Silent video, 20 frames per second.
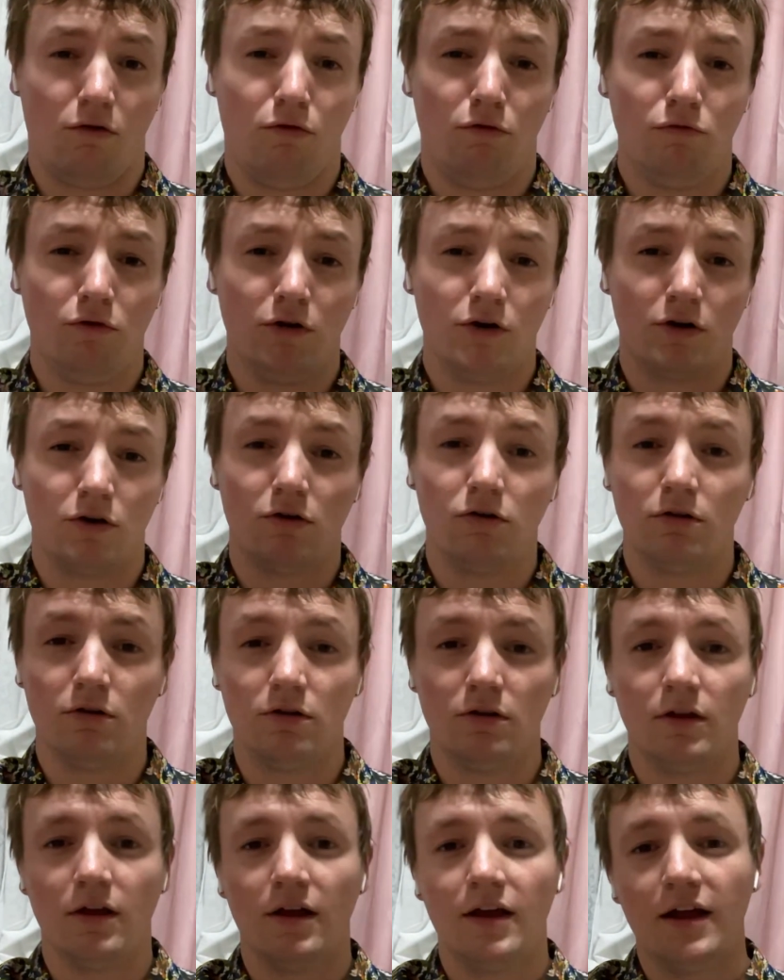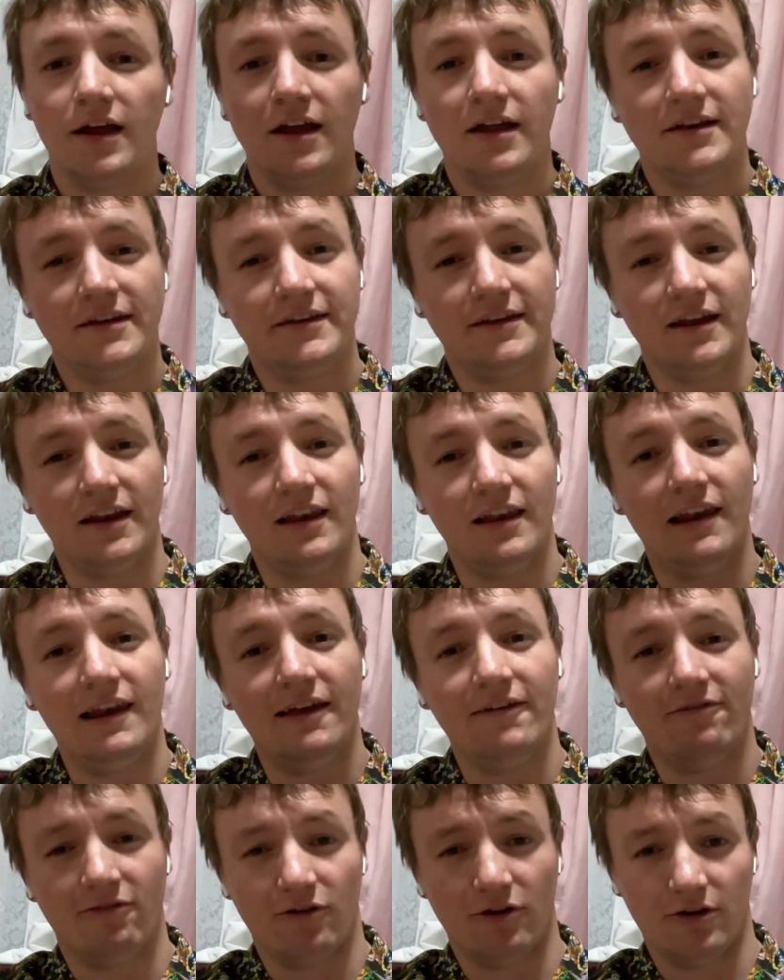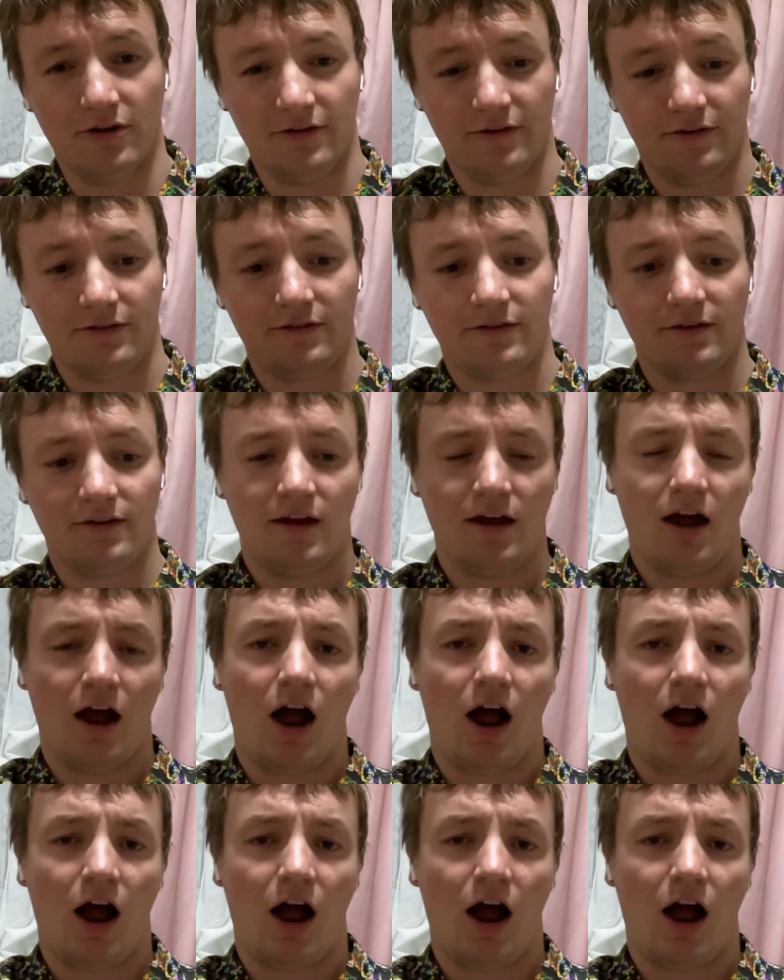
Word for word: oracle delivers.